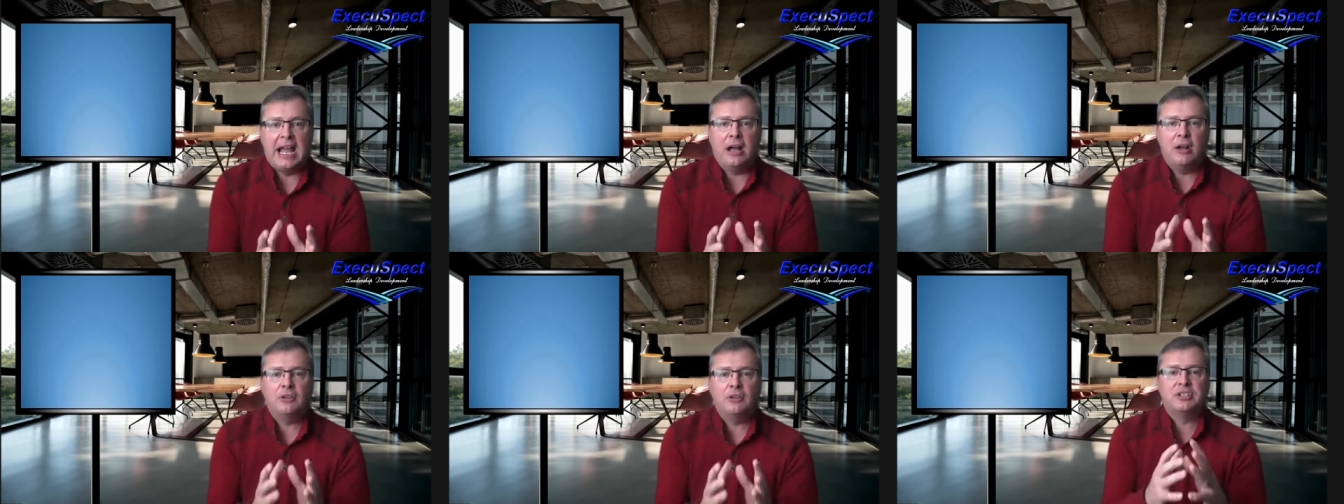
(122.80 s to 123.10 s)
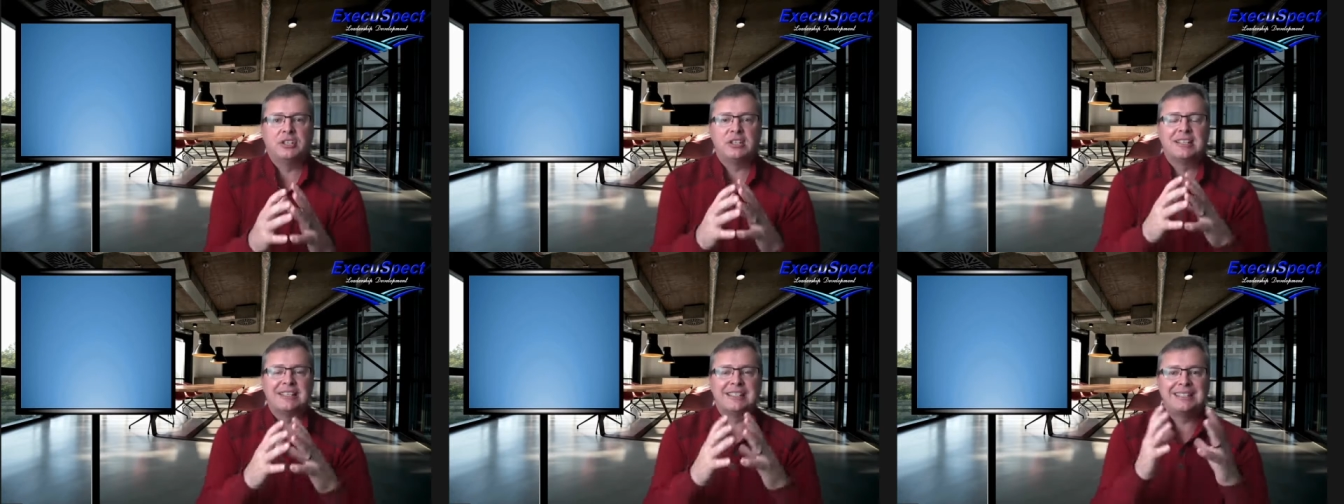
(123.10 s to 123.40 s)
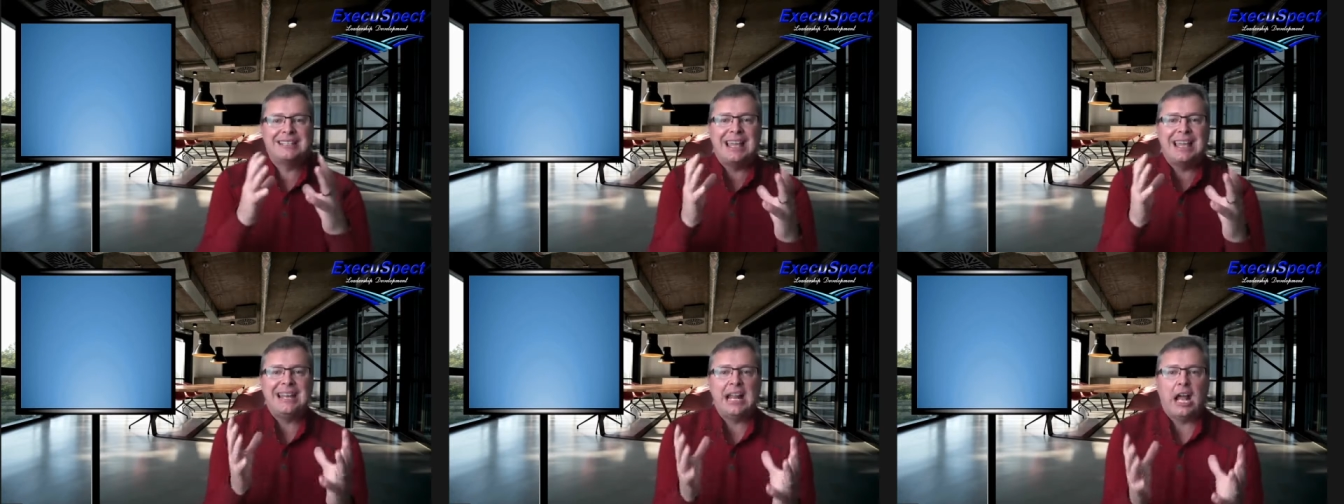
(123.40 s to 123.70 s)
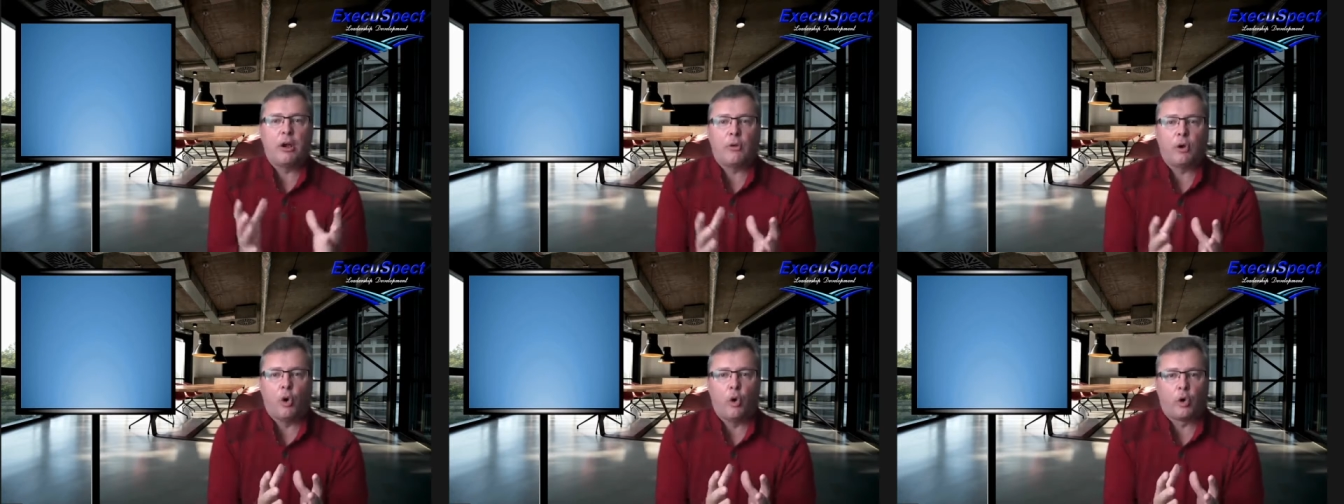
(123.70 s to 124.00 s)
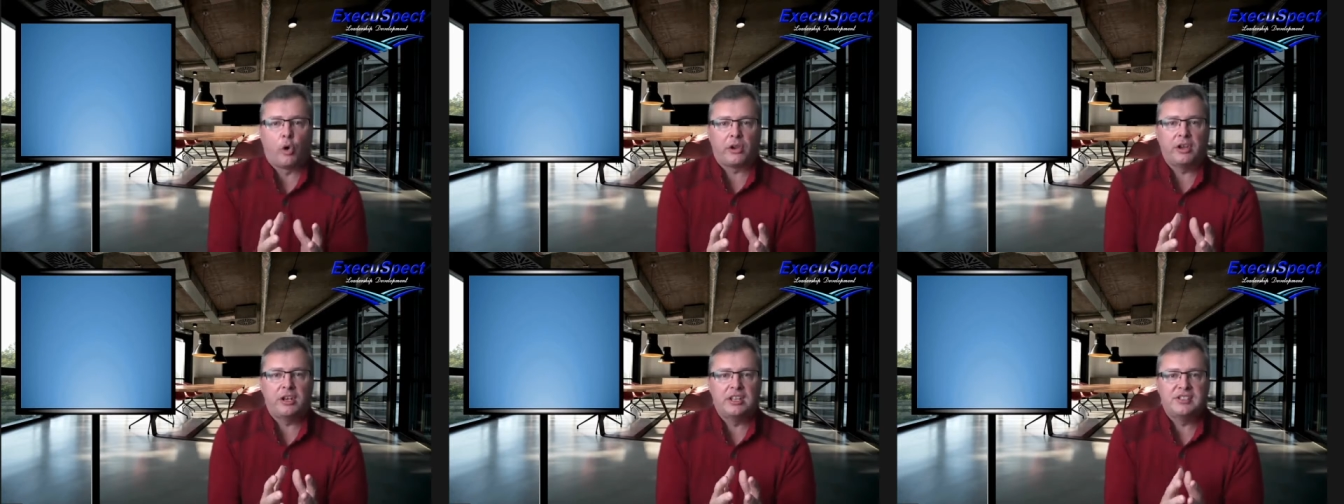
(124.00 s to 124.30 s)
to set our
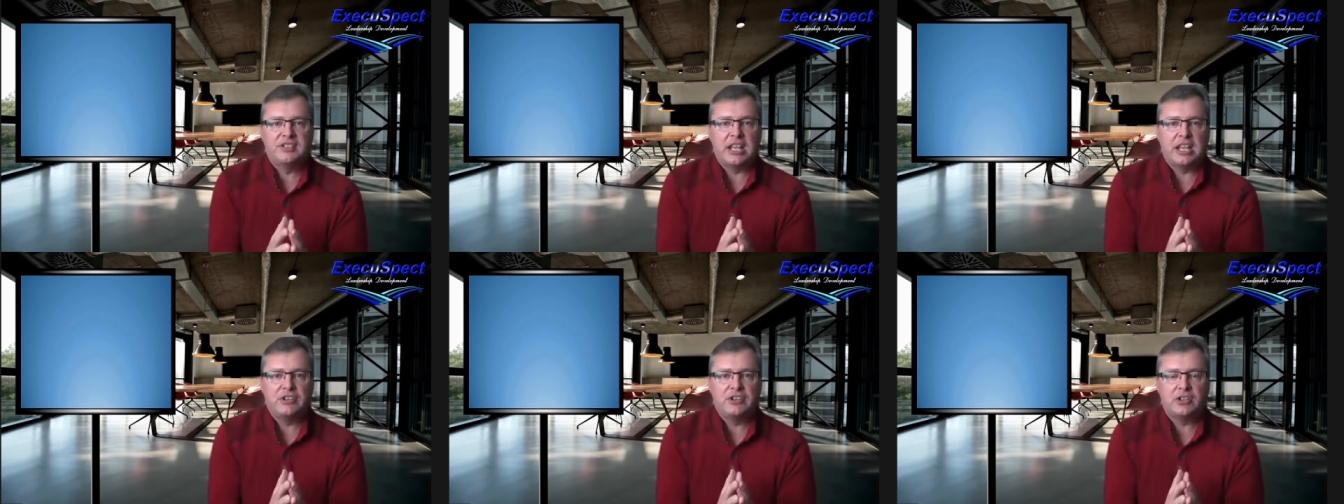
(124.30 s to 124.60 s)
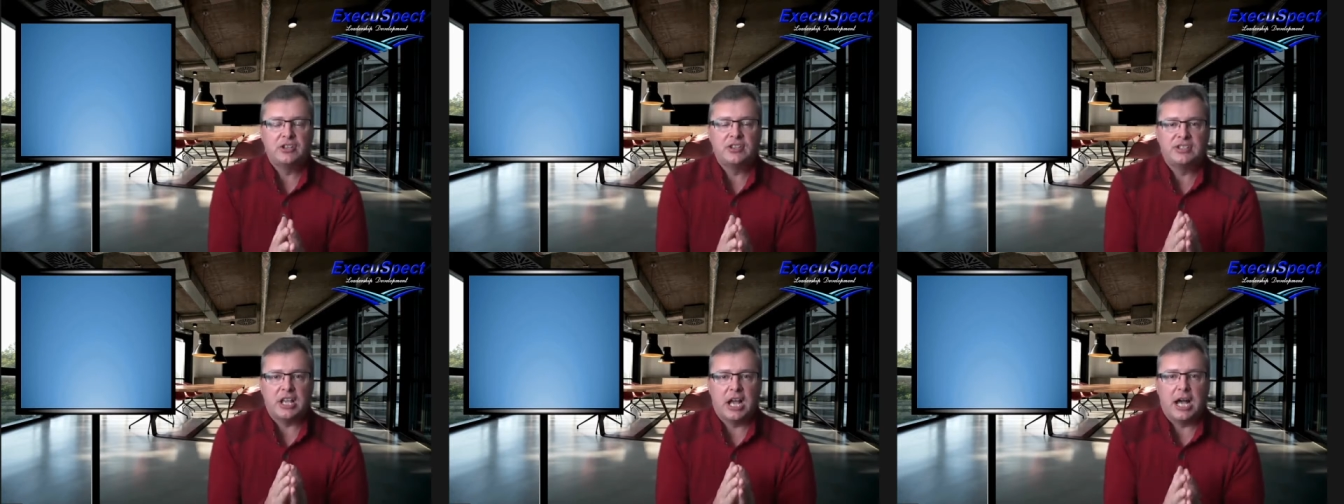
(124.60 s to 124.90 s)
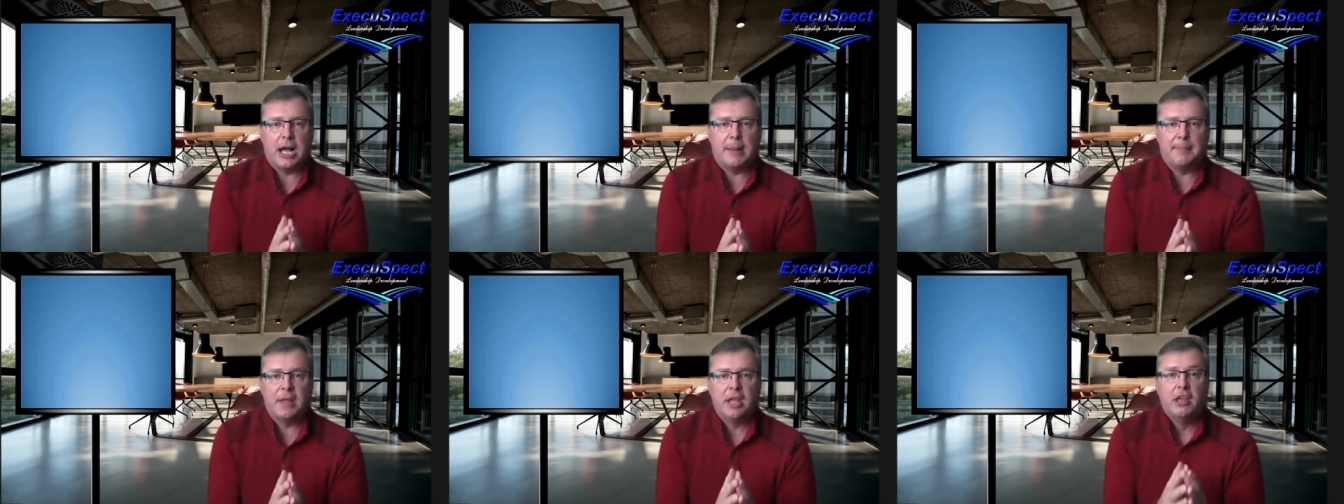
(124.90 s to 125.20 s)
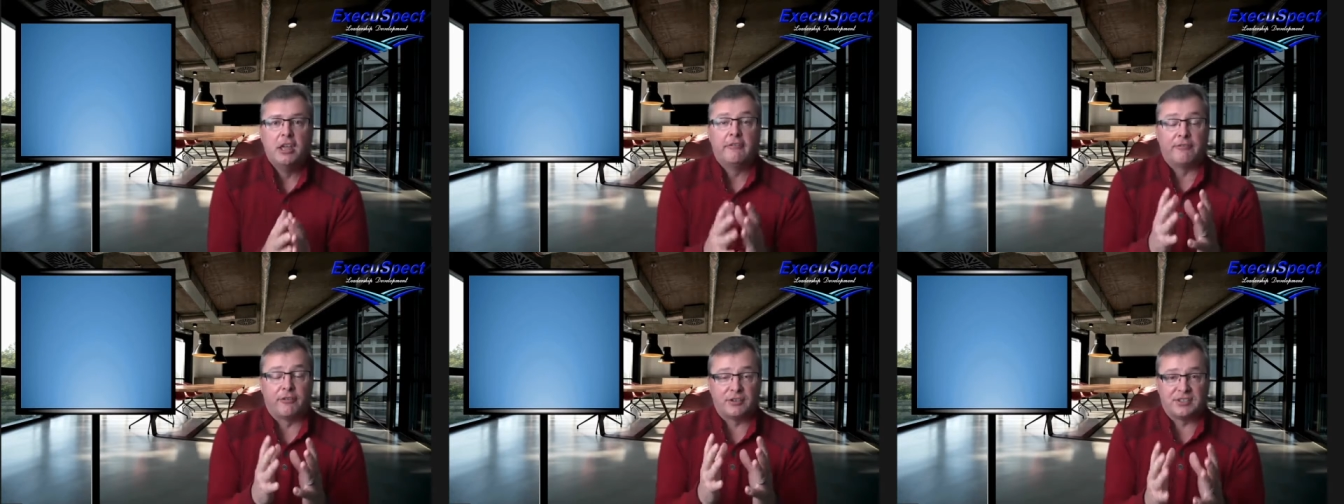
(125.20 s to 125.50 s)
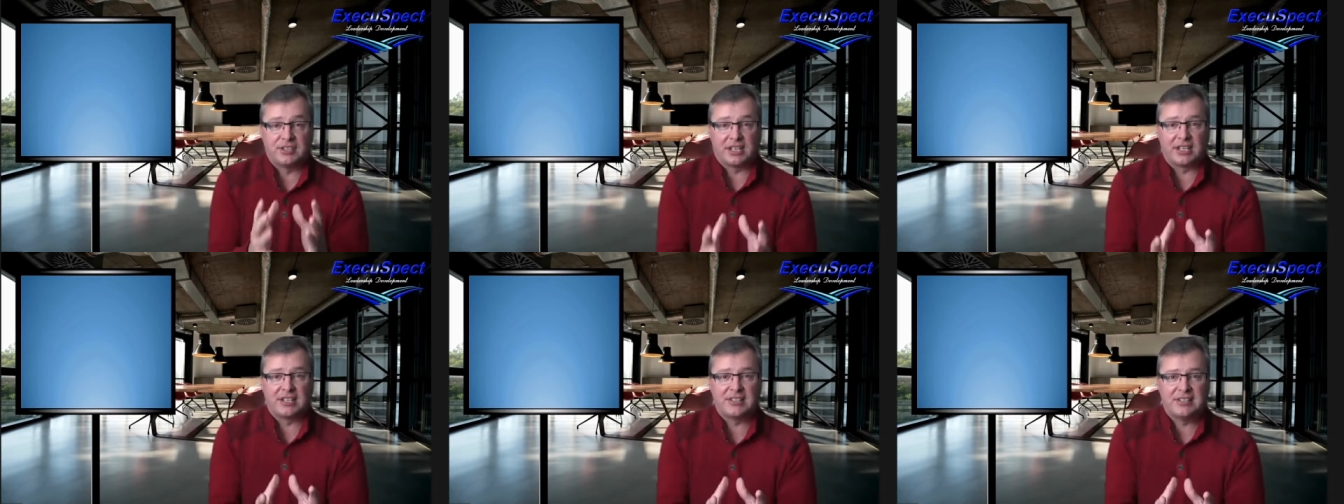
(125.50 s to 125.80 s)
organizations up for
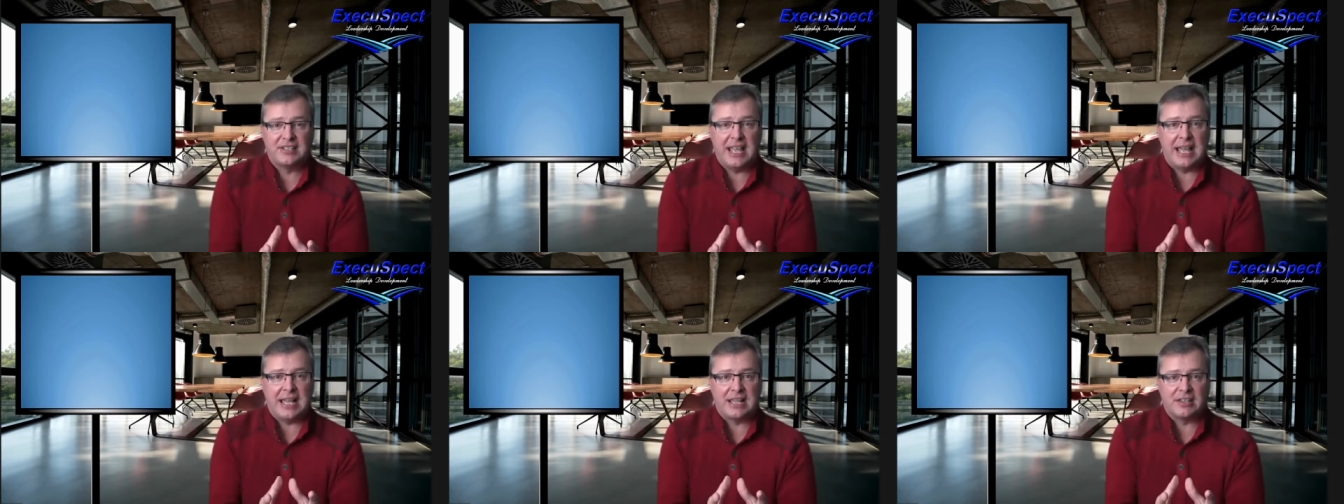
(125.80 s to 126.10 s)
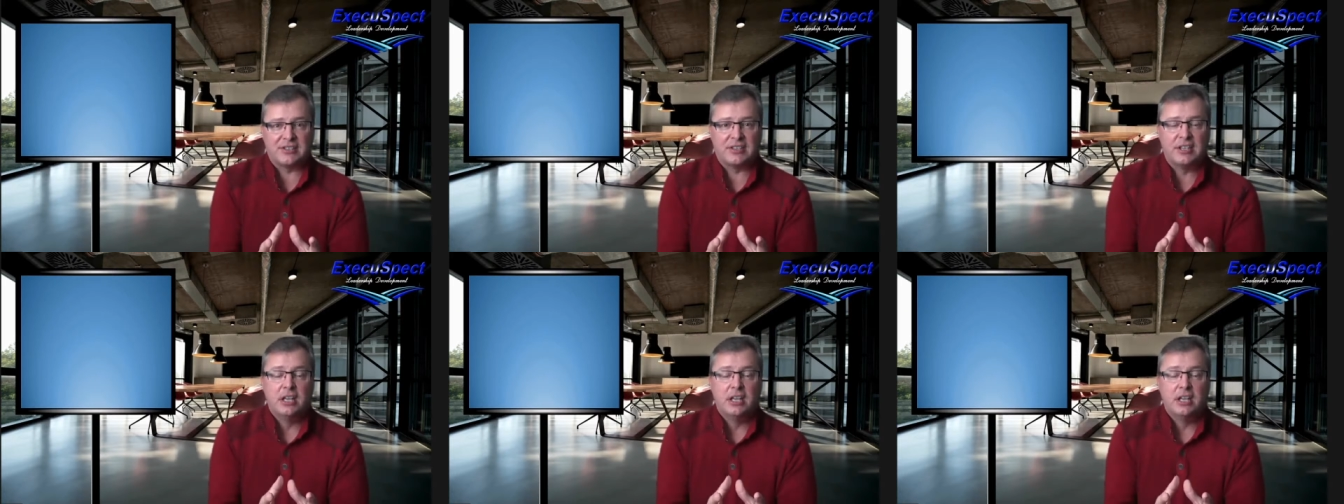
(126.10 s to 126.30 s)
success,